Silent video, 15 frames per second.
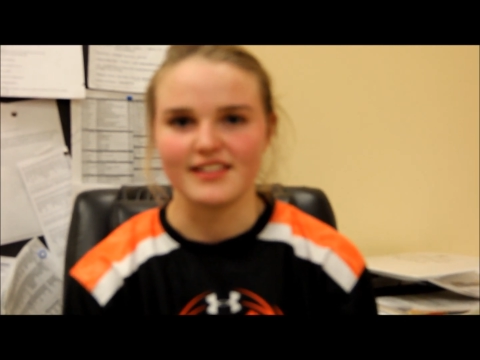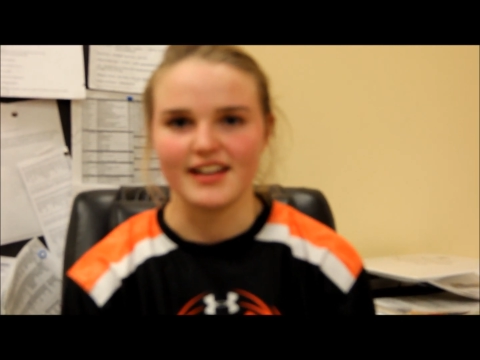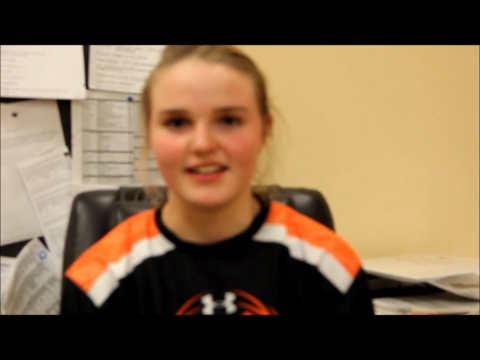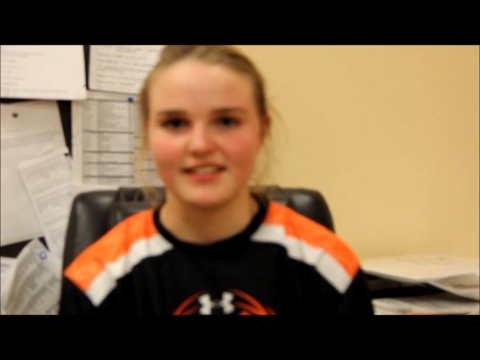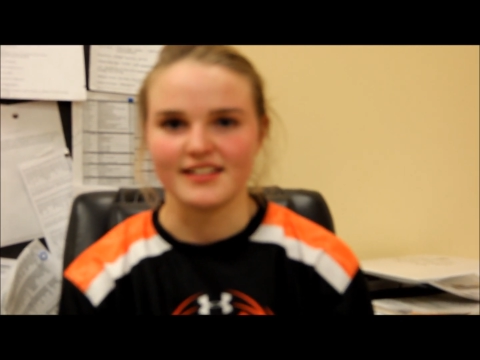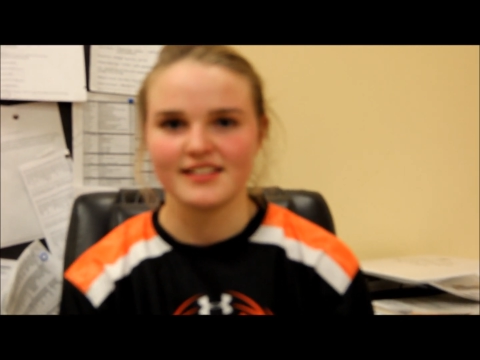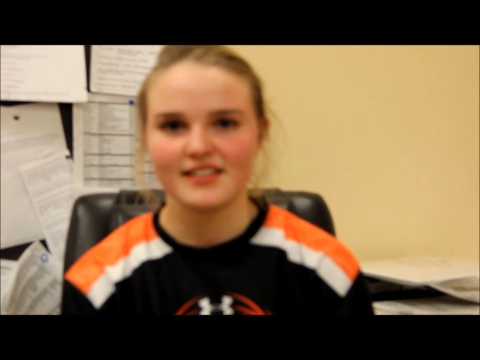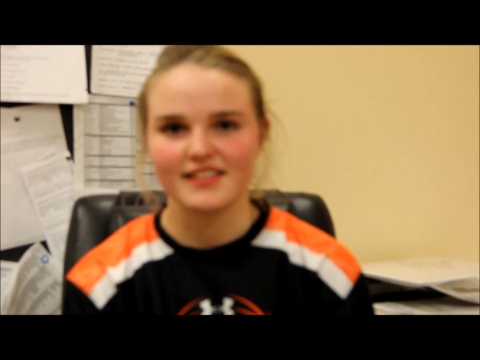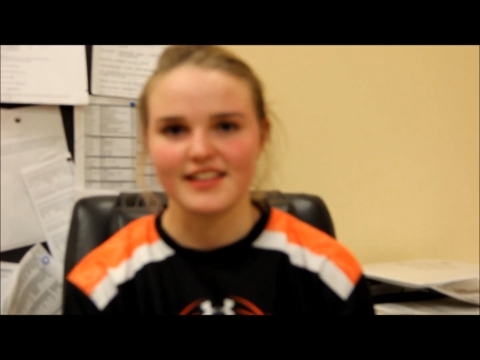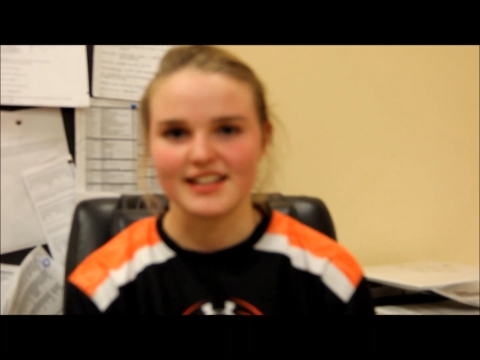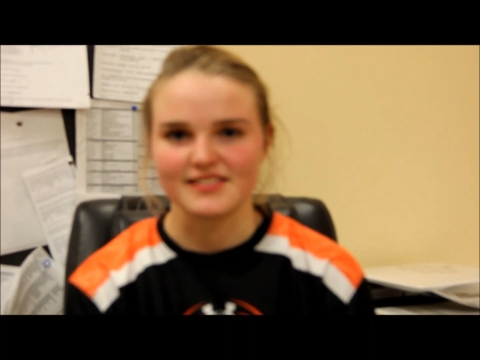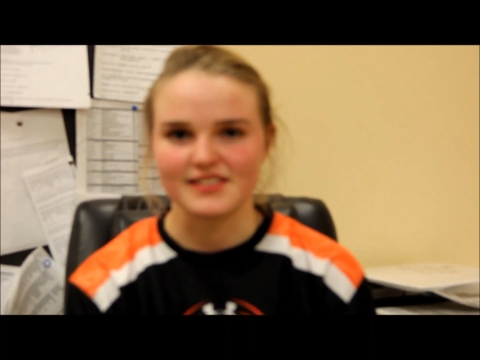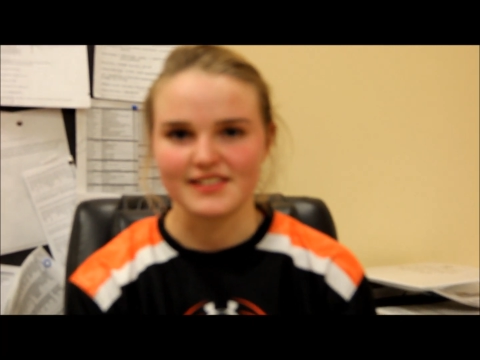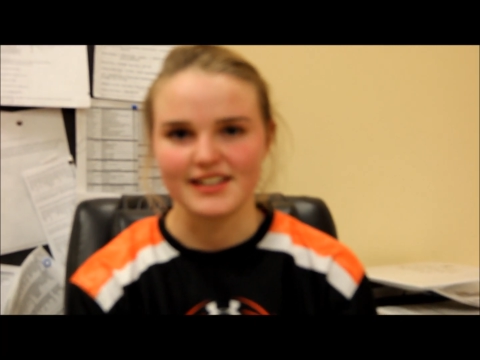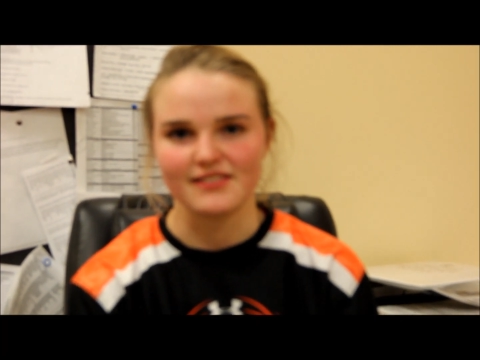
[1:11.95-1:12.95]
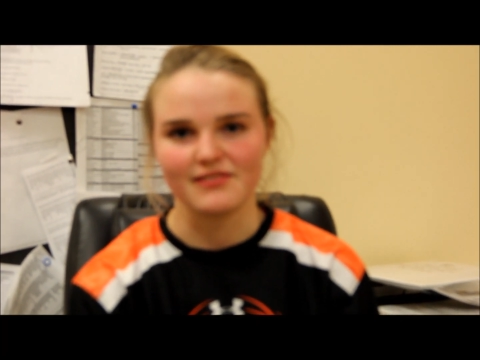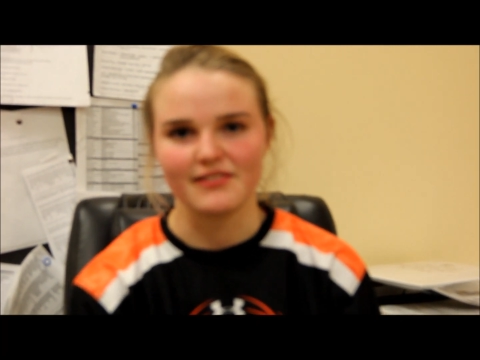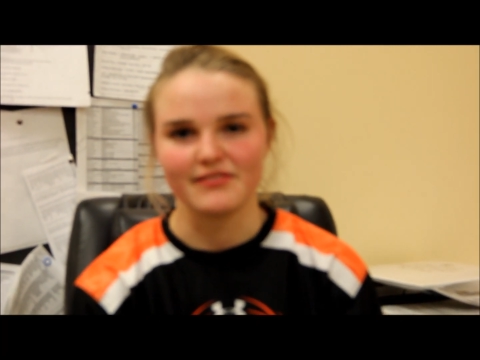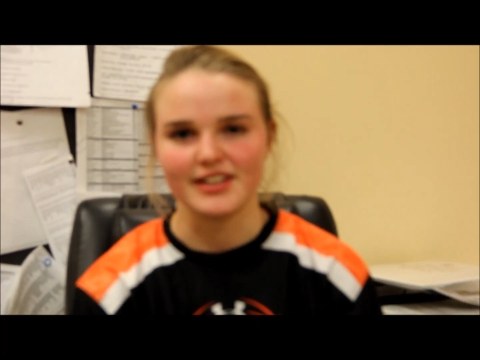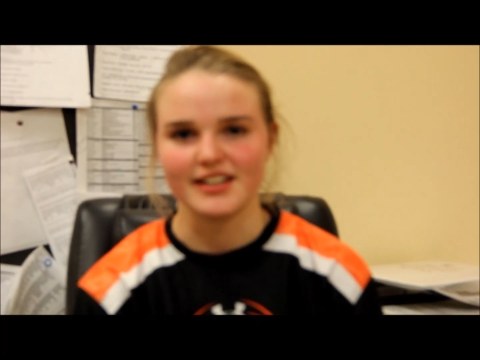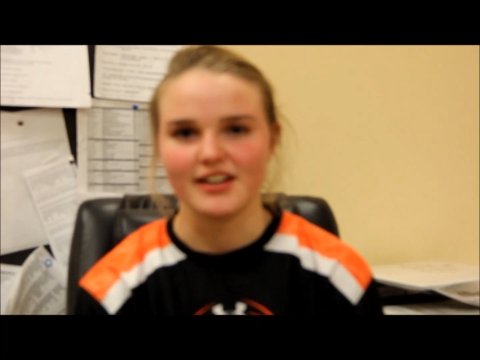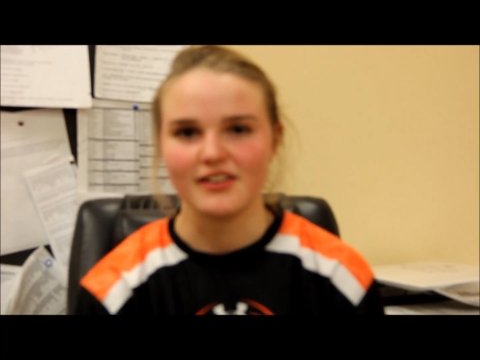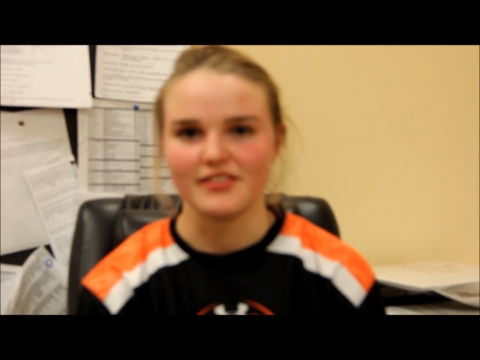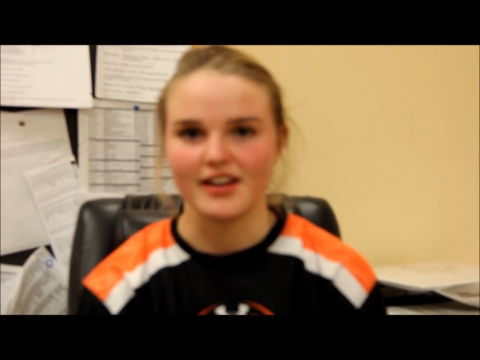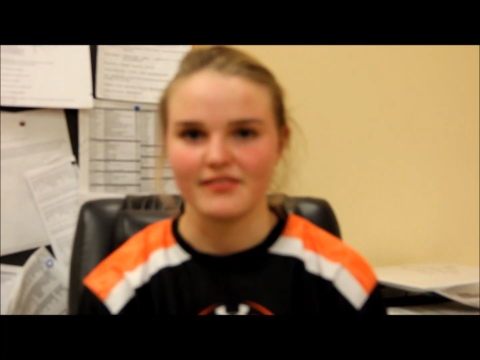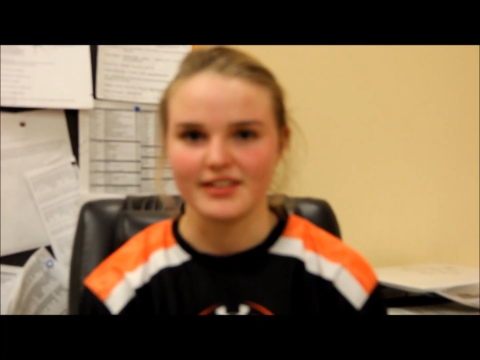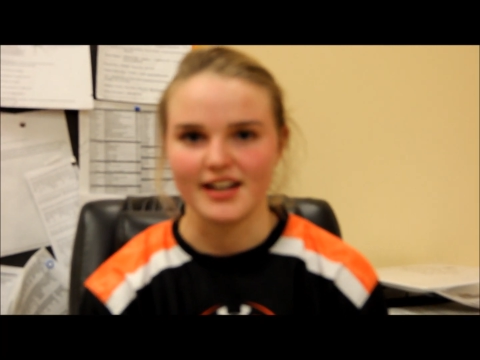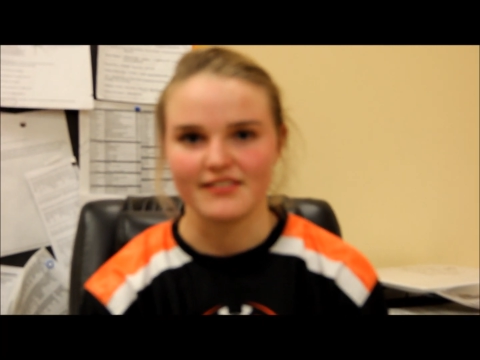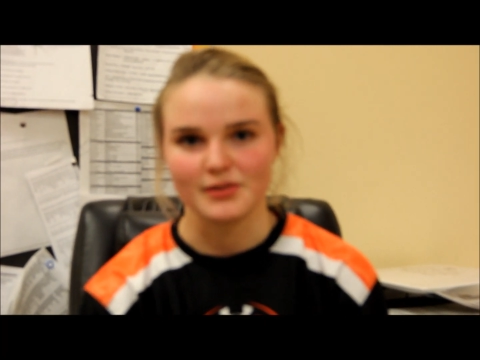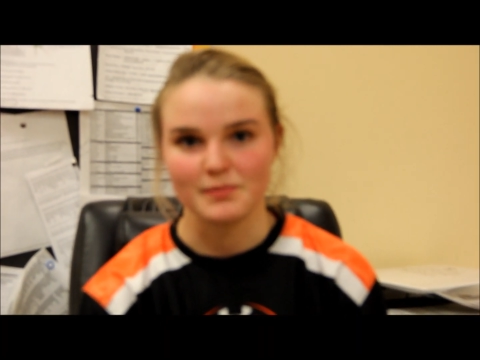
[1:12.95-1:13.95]
then that's like when we know that
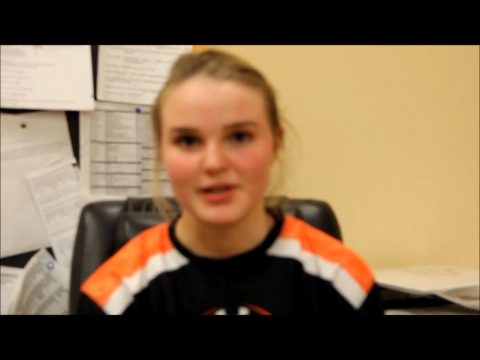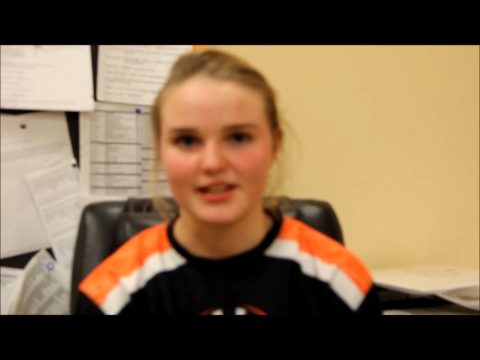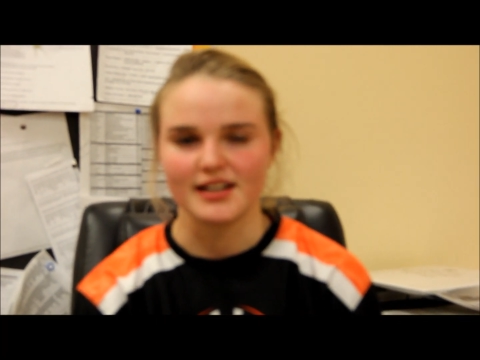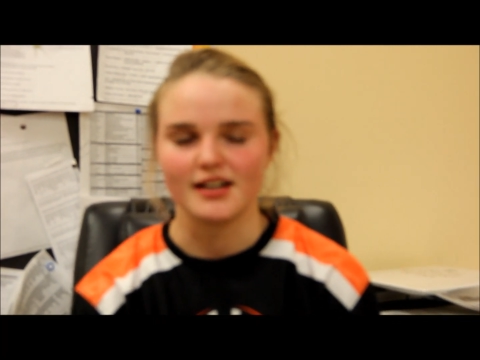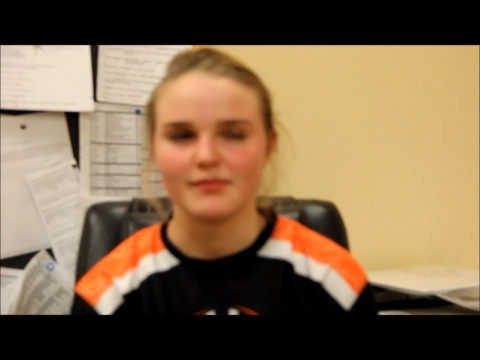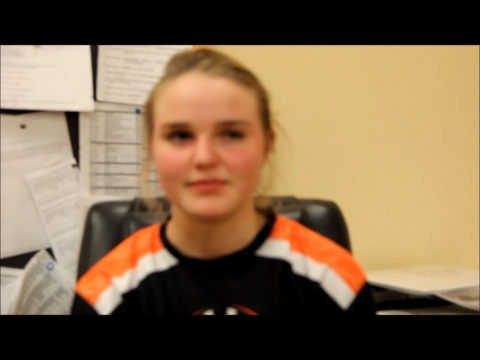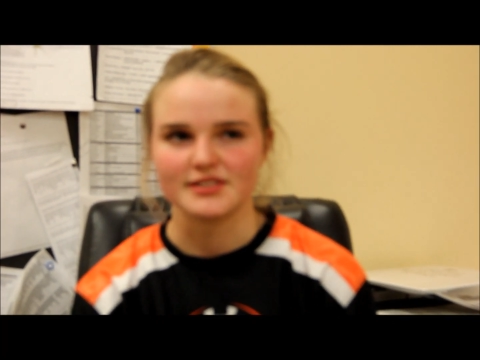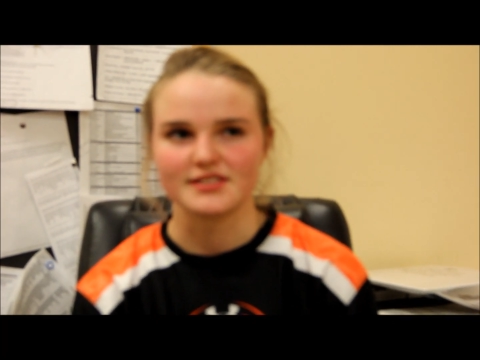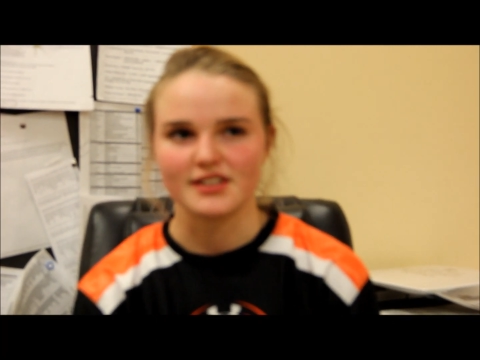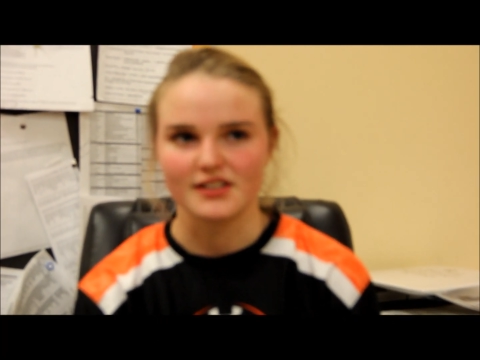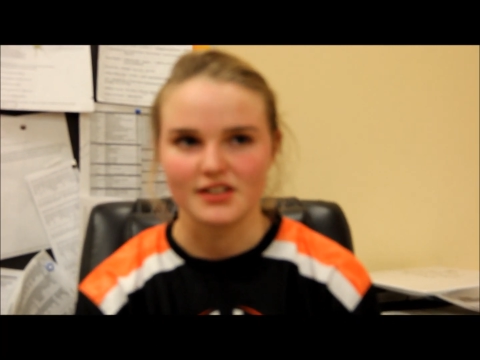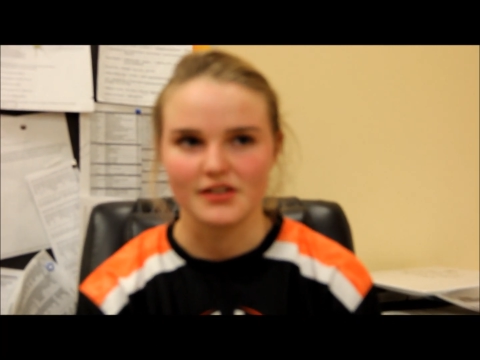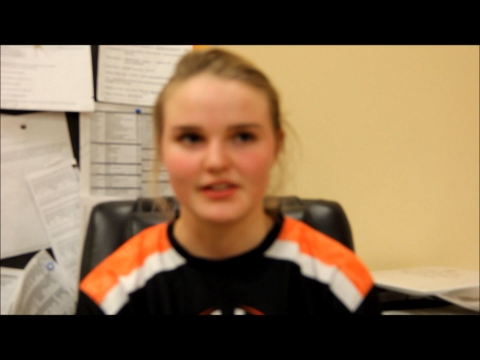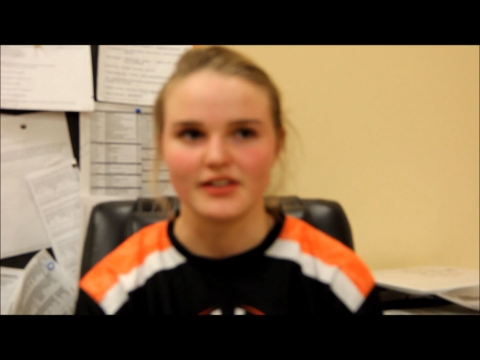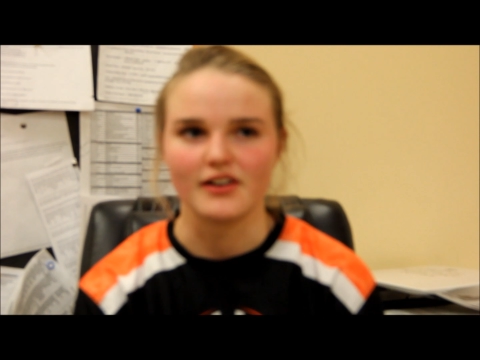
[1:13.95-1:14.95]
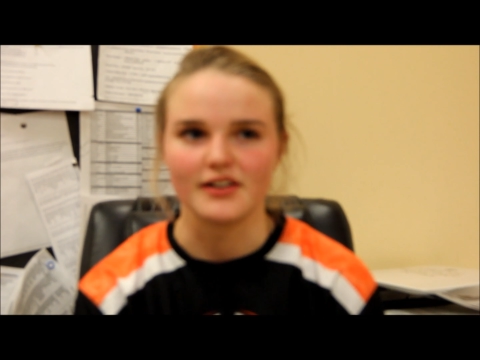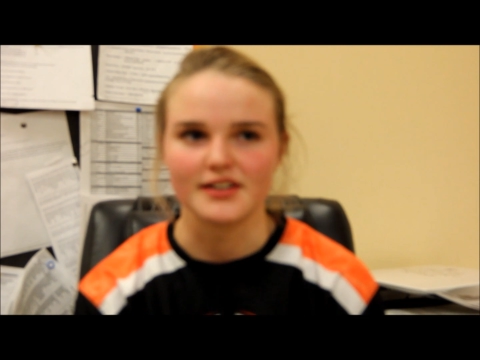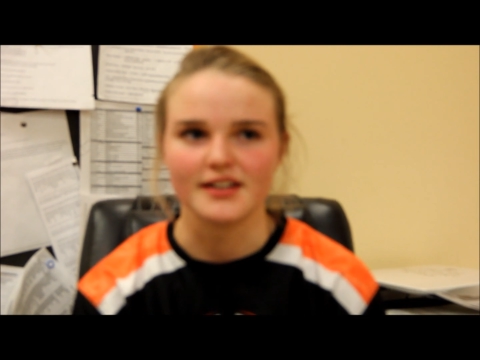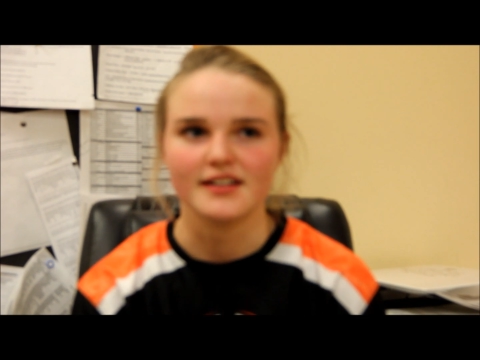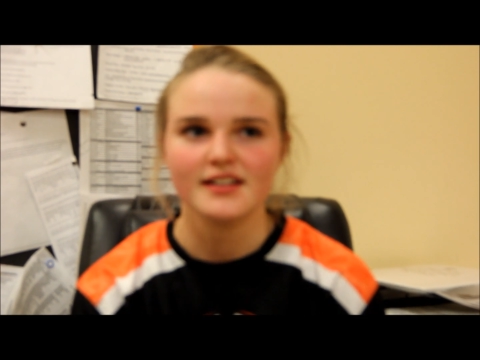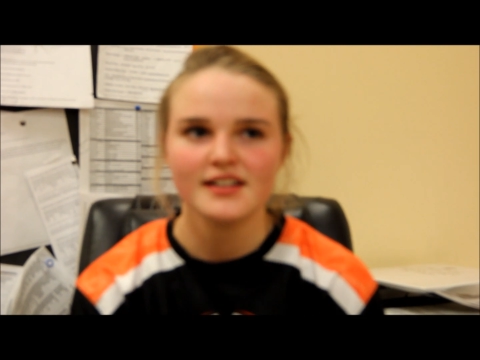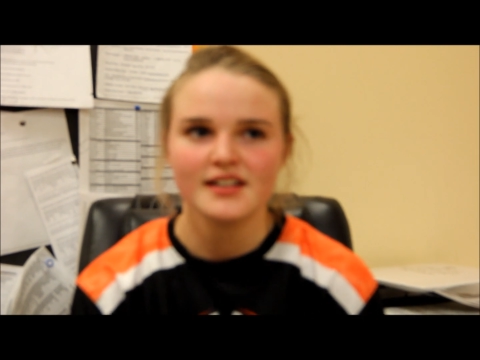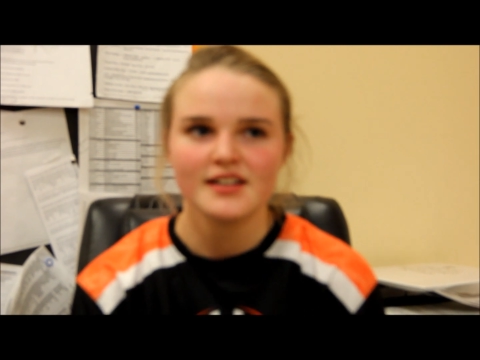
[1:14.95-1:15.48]
we have to pick it up and start going harder.